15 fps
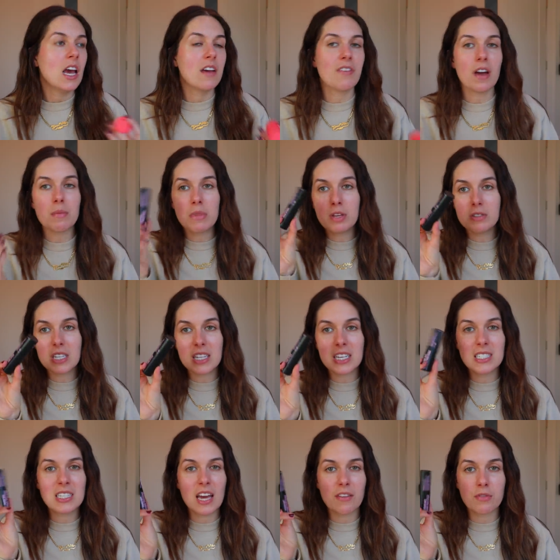if I'm using
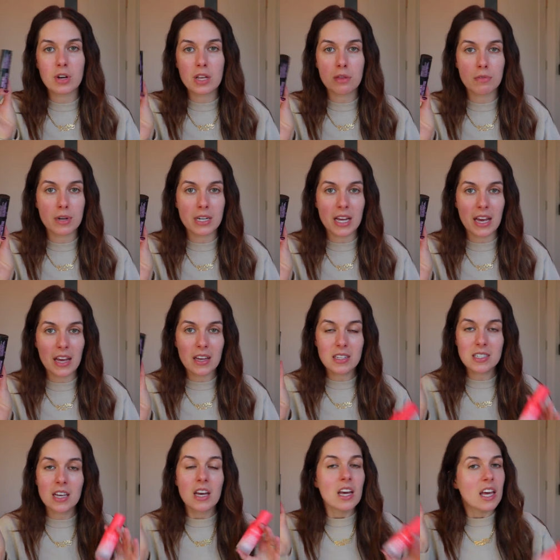this every three
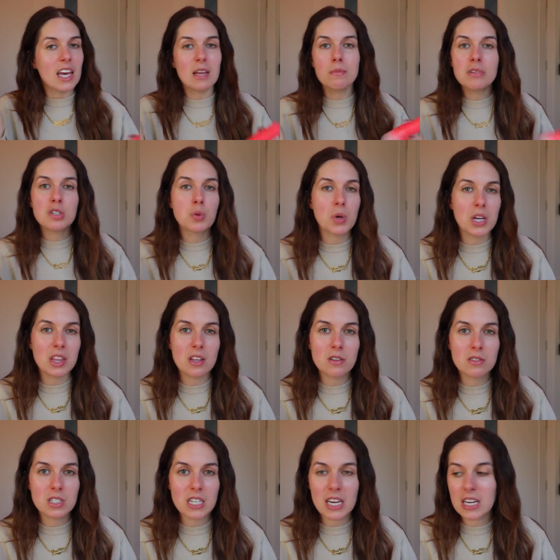days, in between
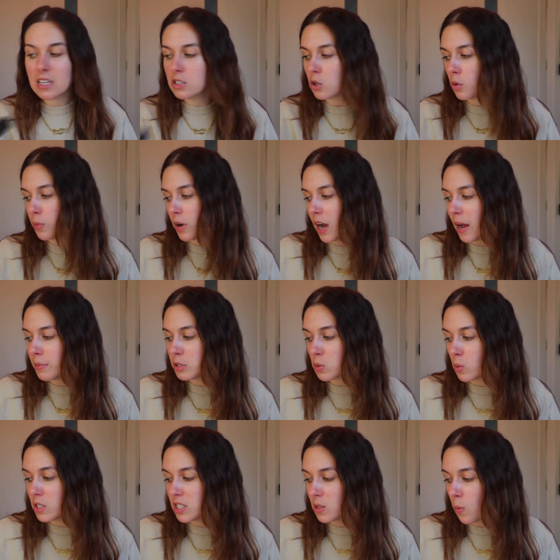those days, or perhaps
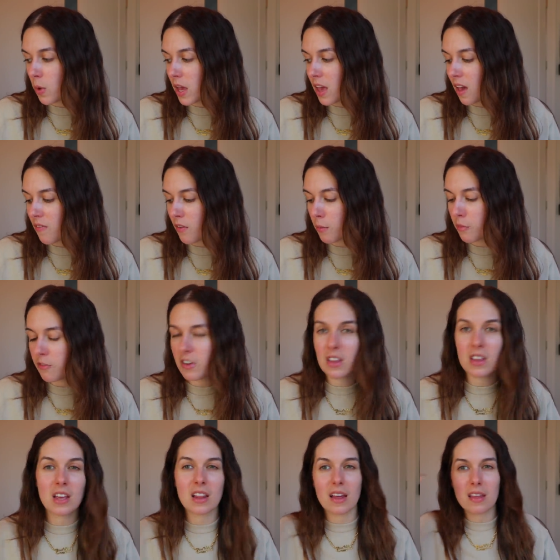once a week, if I'm
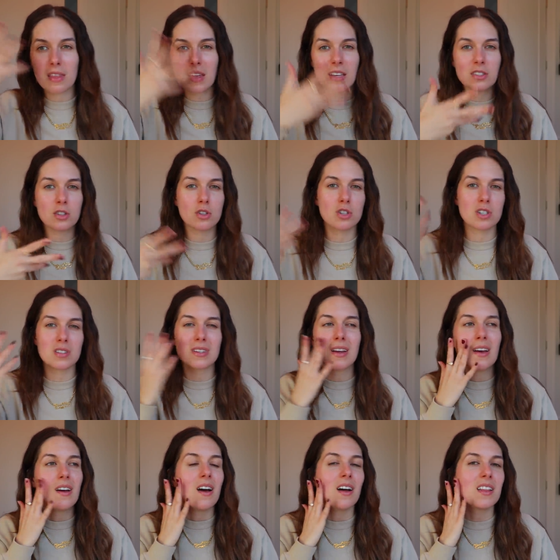feeling like things are just
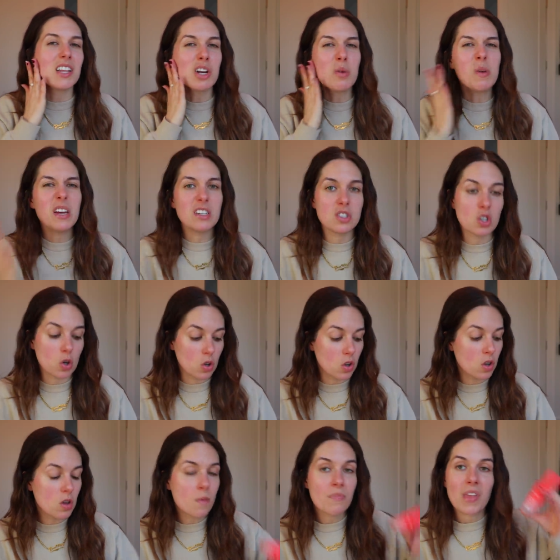a little bit
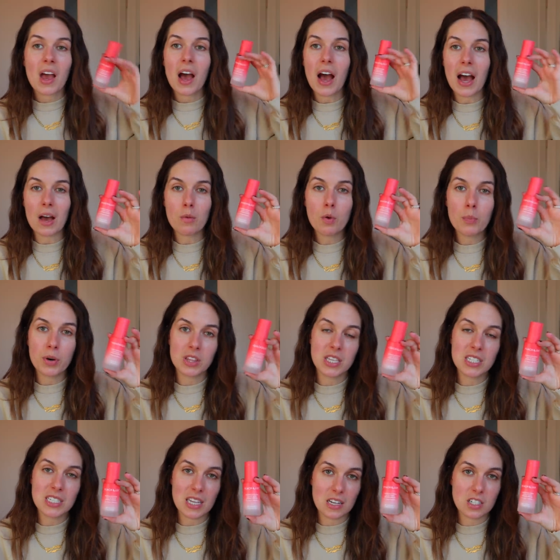dull, I will put
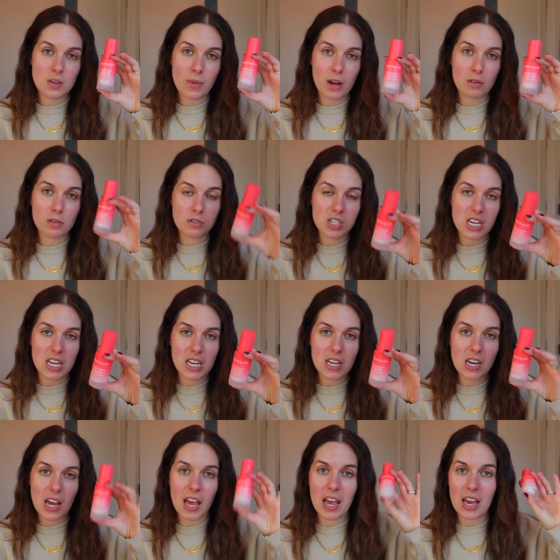this into my
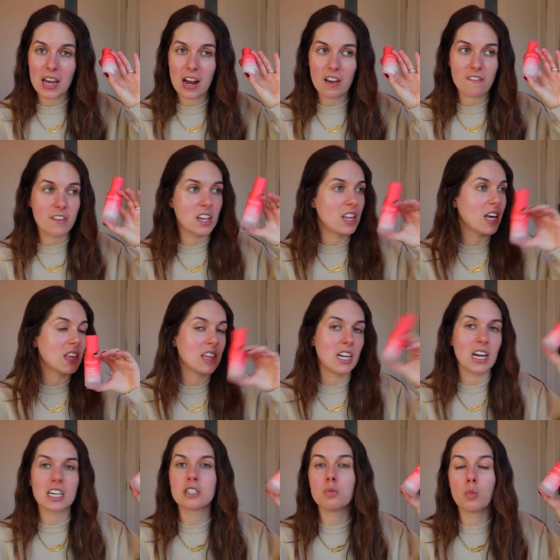routine and I feel like the
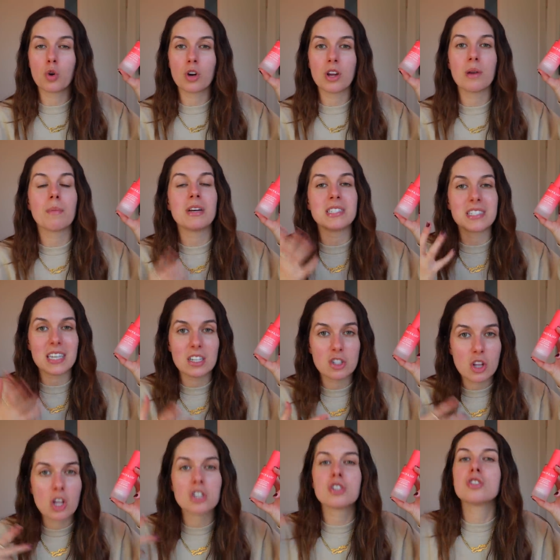next morning my
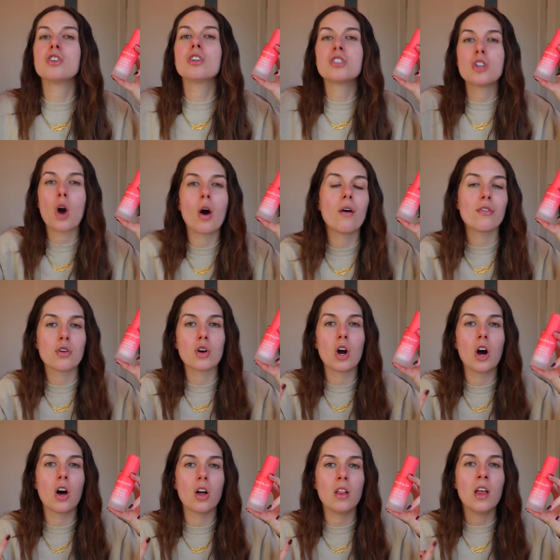skin looks
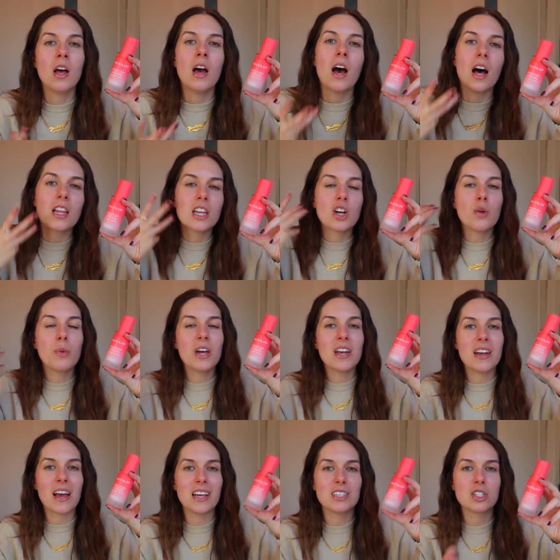overall a little bit
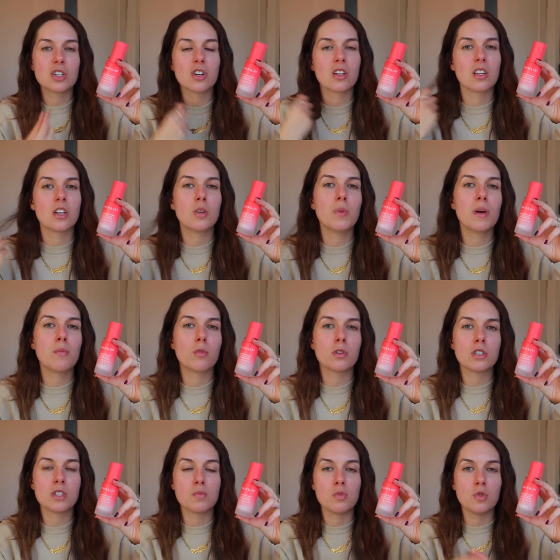nicer, a little bit more
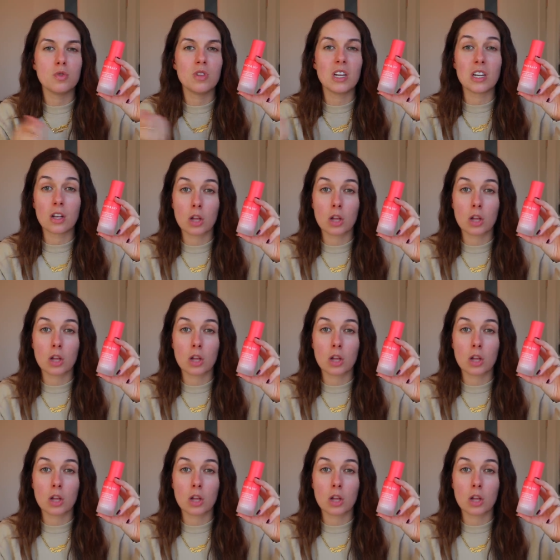smooth and